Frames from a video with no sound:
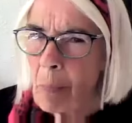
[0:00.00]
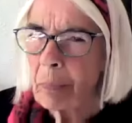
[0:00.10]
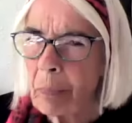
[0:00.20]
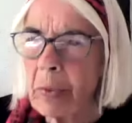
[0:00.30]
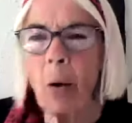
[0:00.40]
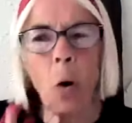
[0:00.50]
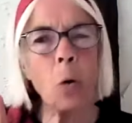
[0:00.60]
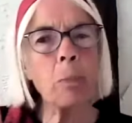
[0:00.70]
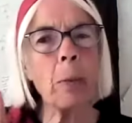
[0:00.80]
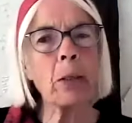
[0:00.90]
Now,
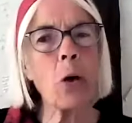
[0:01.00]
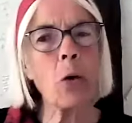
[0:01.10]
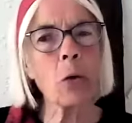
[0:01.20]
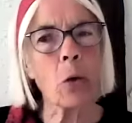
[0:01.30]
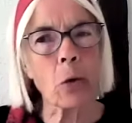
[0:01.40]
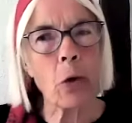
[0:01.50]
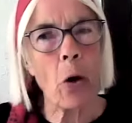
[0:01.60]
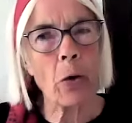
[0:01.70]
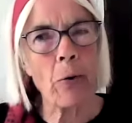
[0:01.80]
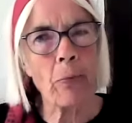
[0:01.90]
old MacDonald
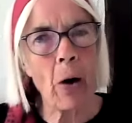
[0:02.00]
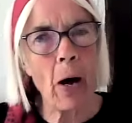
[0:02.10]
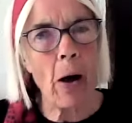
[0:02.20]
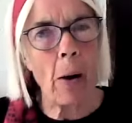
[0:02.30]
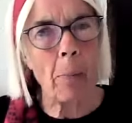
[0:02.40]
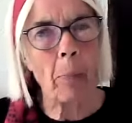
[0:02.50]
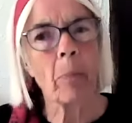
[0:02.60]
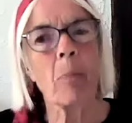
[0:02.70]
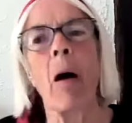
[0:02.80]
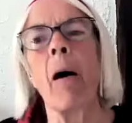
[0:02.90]
on her farm,
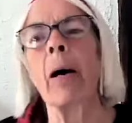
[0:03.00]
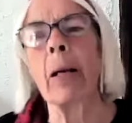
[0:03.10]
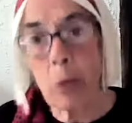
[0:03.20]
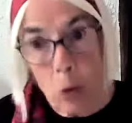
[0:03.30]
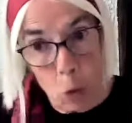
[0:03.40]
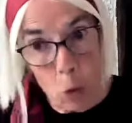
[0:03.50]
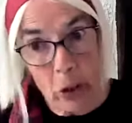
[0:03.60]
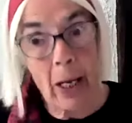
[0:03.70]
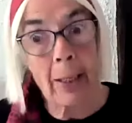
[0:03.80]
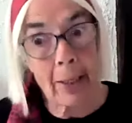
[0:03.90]
I'm sure she had
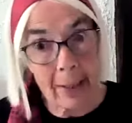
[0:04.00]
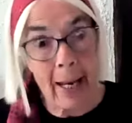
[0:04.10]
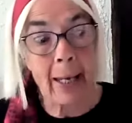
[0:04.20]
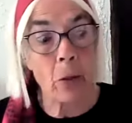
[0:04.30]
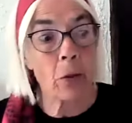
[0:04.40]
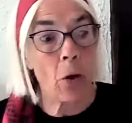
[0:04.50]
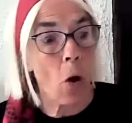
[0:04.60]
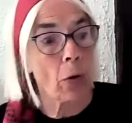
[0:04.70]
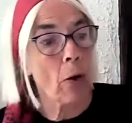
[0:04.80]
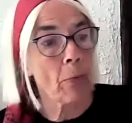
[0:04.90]
snails on her
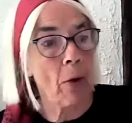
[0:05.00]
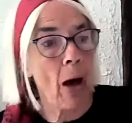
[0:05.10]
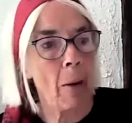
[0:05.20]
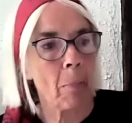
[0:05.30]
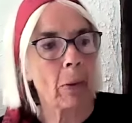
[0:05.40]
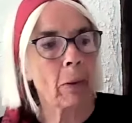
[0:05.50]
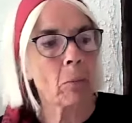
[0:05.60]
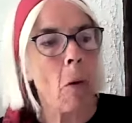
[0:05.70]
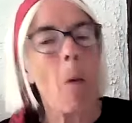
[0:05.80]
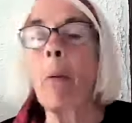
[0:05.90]
farm.
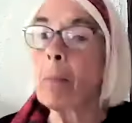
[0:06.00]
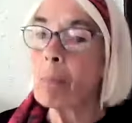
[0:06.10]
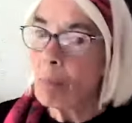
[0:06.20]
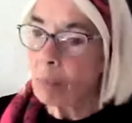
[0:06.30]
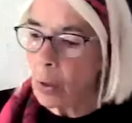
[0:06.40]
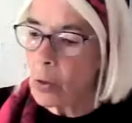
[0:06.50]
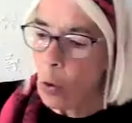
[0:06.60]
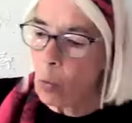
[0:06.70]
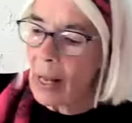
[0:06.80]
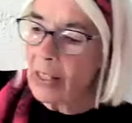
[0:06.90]
So
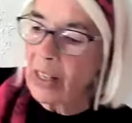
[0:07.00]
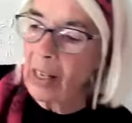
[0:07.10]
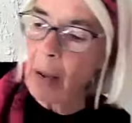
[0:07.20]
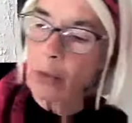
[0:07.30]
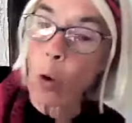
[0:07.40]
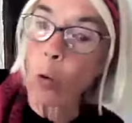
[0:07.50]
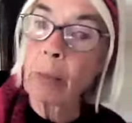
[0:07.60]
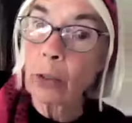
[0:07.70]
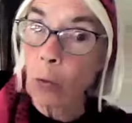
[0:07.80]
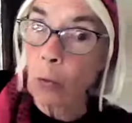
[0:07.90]
let's sing about old
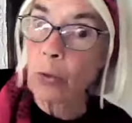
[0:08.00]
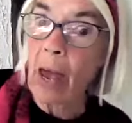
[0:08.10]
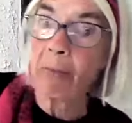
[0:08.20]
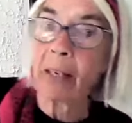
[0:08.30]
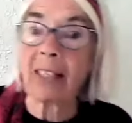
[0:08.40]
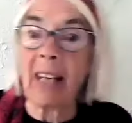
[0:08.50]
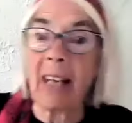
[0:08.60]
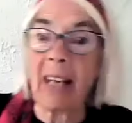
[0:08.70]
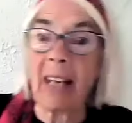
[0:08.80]
MacDonald having snails,